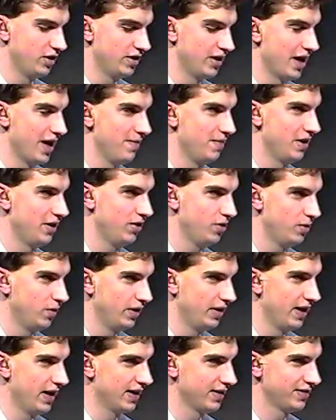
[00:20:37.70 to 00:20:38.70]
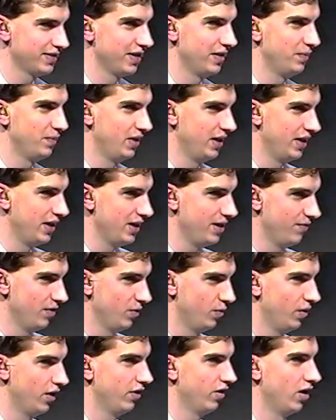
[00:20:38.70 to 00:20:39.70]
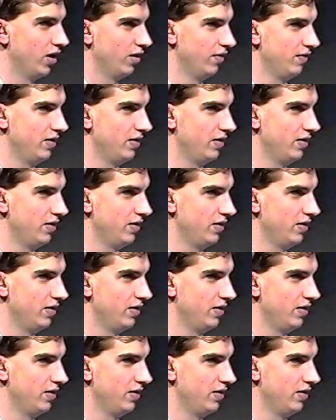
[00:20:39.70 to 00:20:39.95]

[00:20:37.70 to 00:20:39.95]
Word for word: time then to do a tax cut plan even with all of